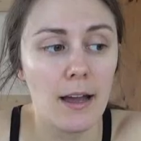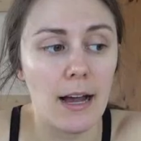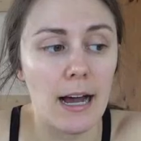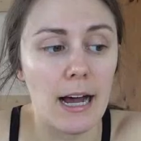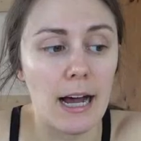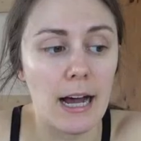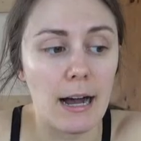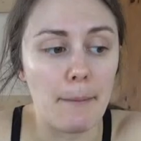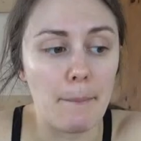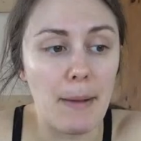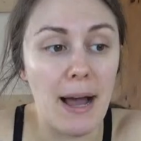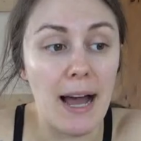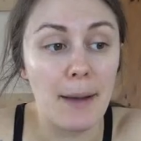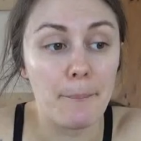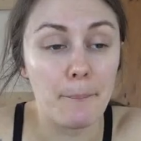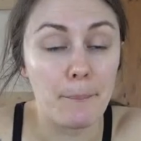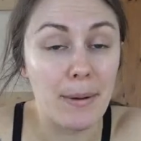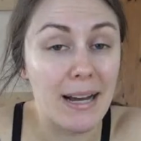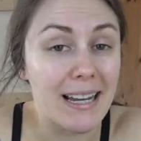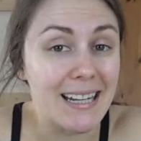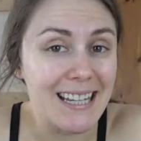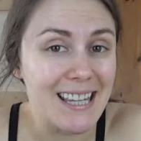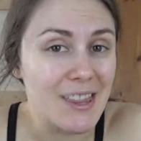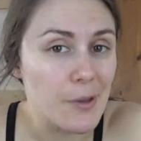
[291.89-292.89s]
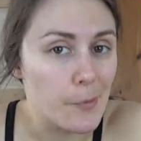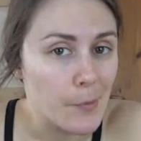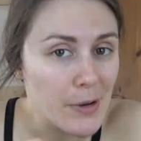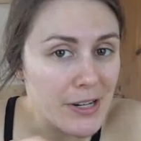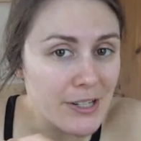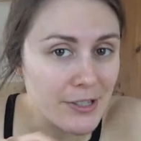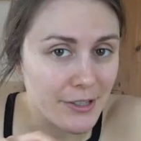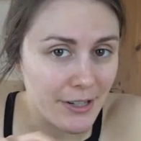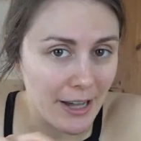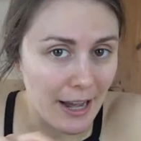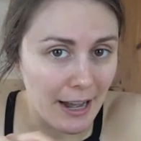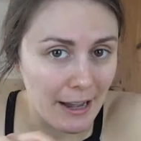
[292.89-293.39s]
Um, but in the
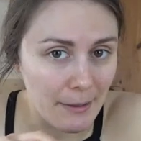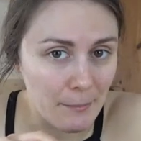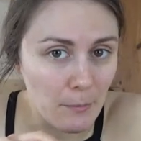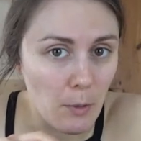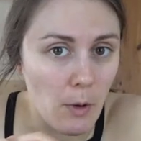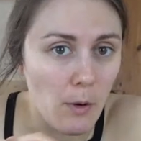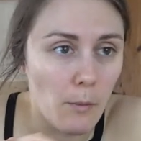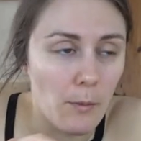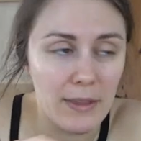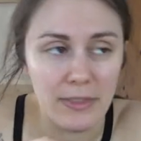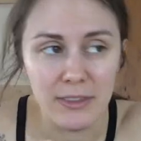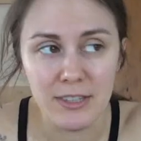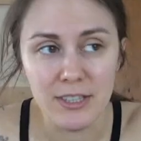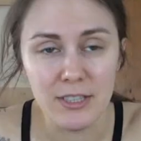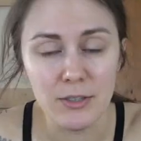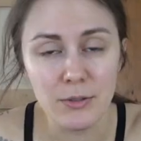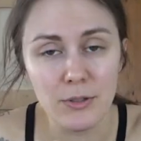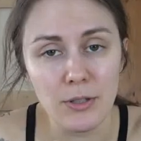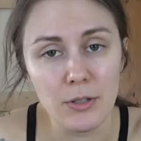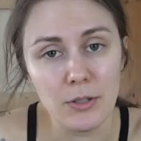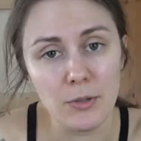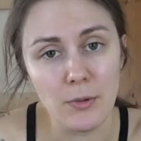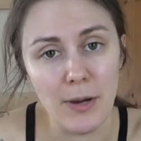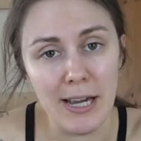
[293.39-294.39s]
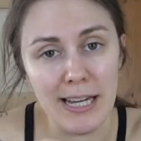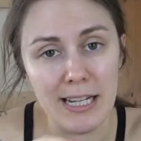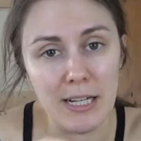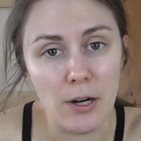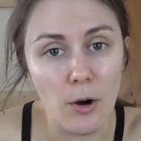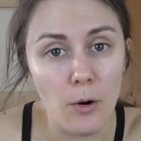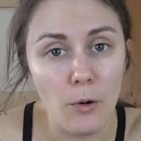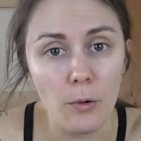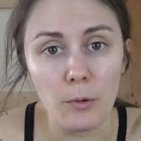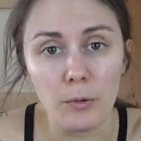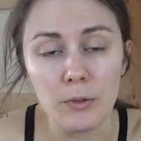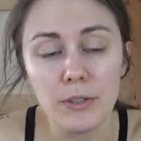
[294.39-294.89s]
wintertime, when the studio is quite
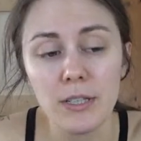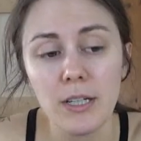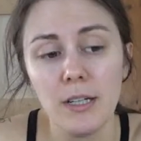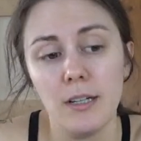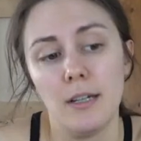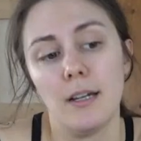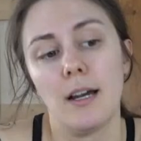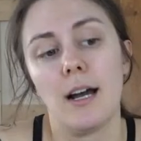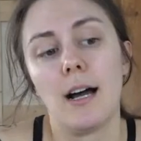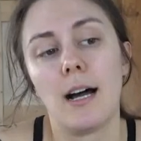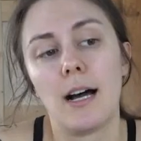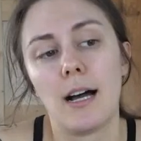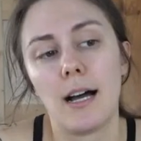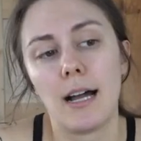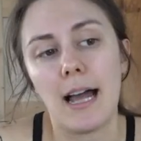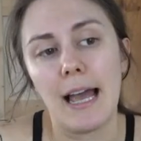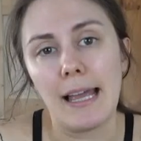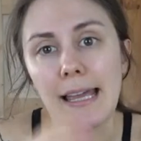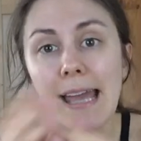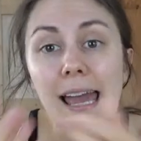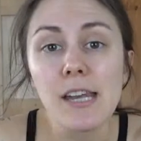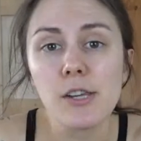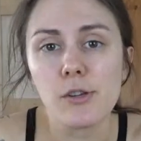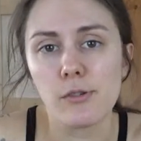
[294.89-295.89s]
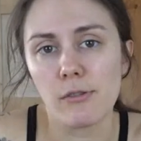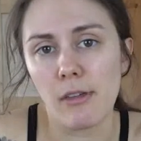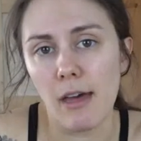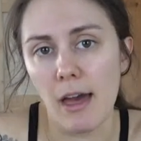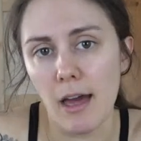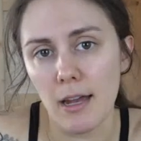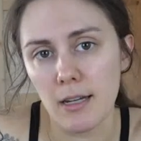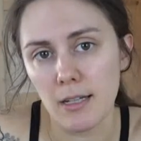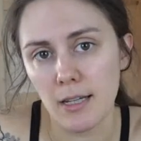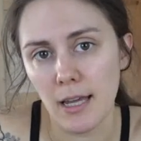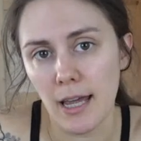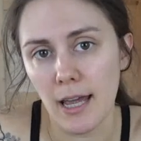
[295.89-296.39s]
cold, uh, I can do
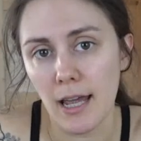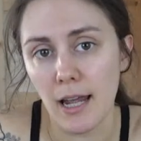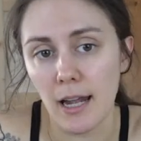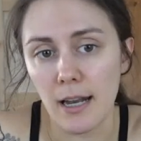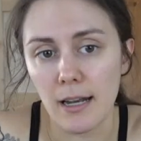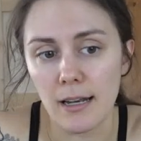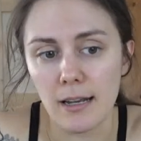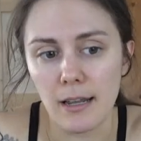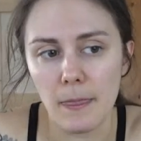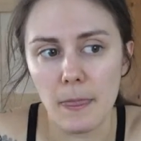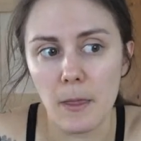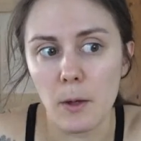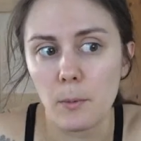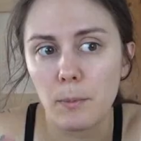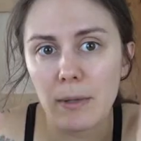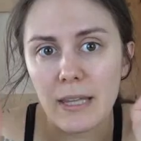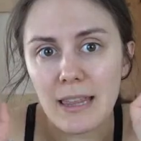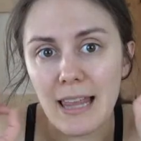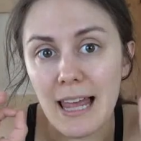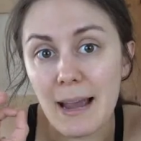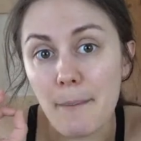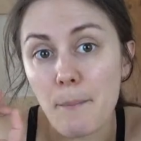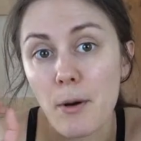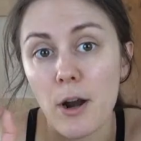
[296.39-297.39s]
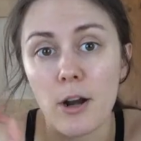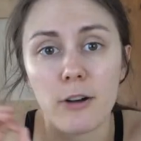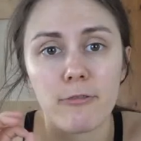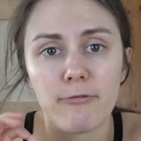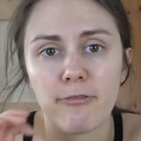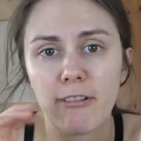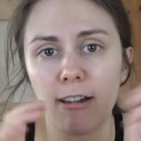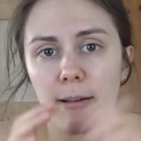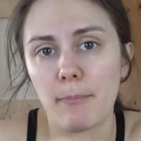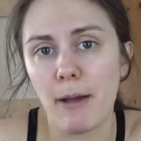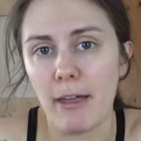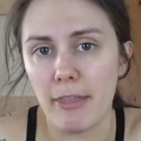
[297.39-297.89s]
that and they'll be like
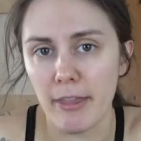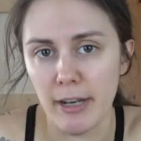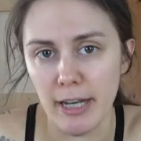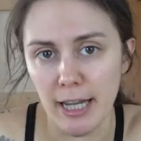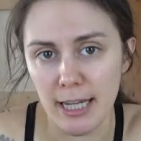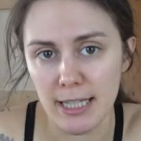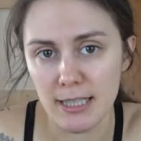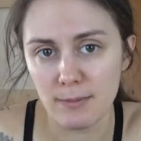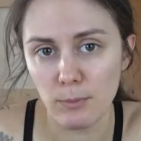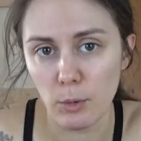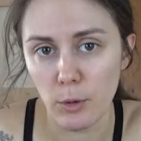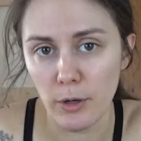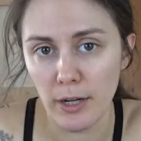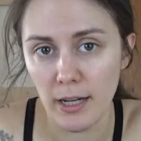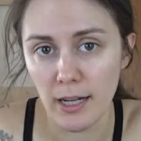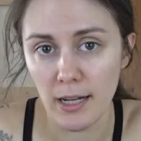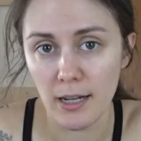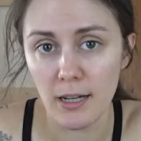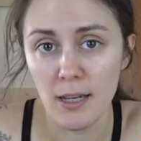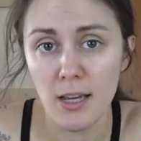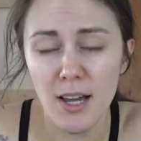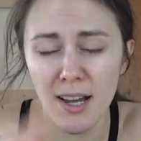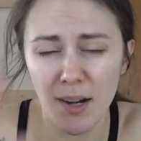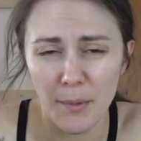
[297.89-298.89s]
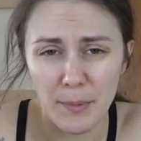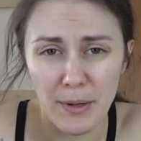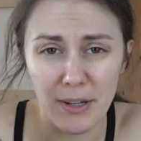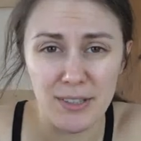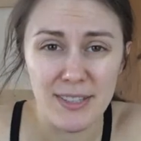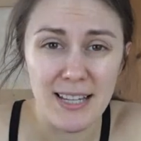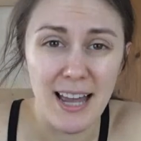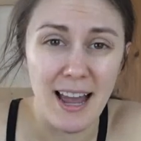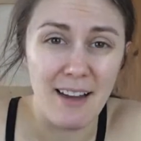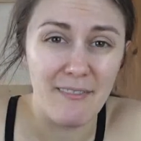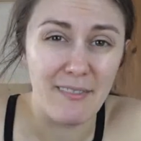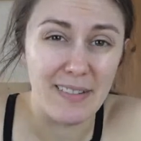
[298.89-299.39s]
perfect by the next morning. We
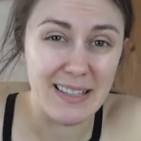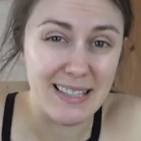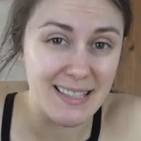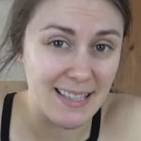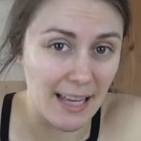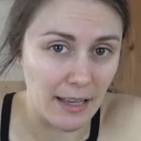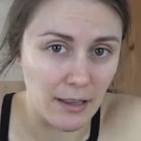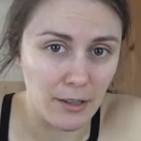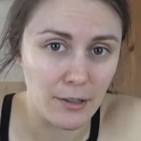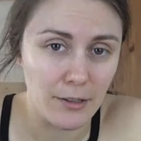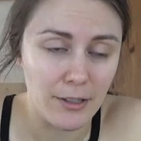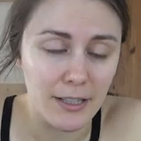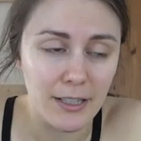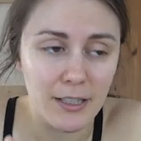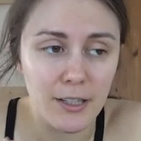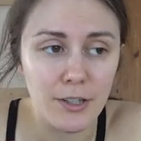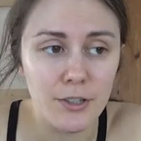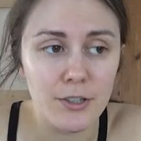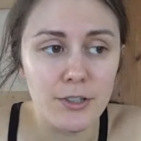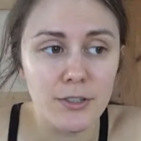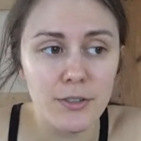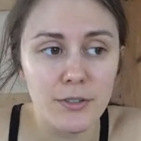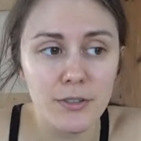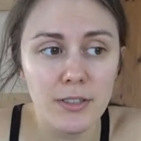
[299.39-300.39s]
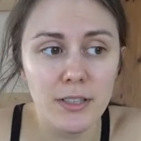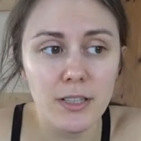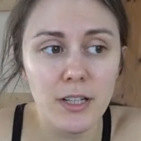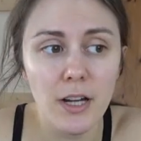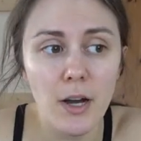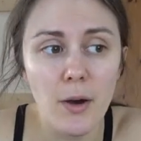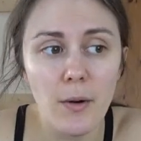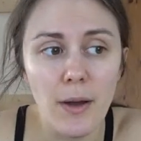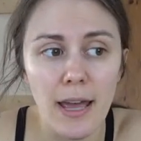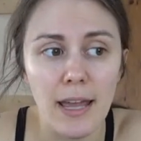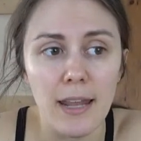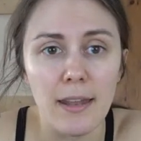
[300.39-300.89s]
also have a cellar in our
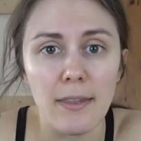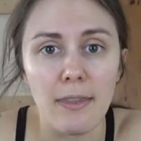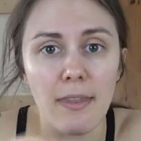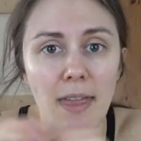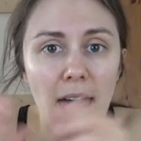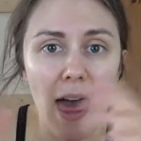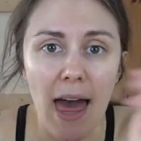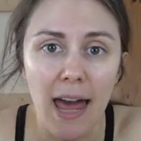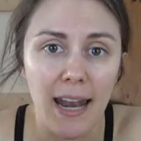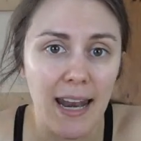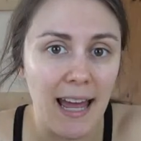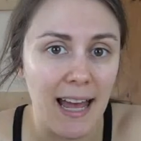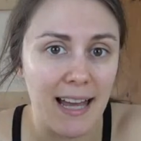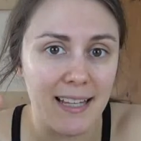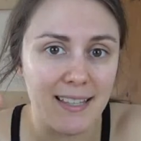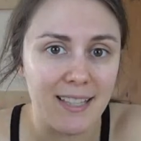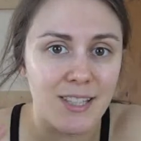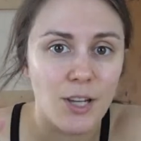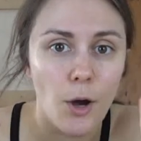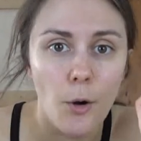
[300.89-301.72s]
studio and that has a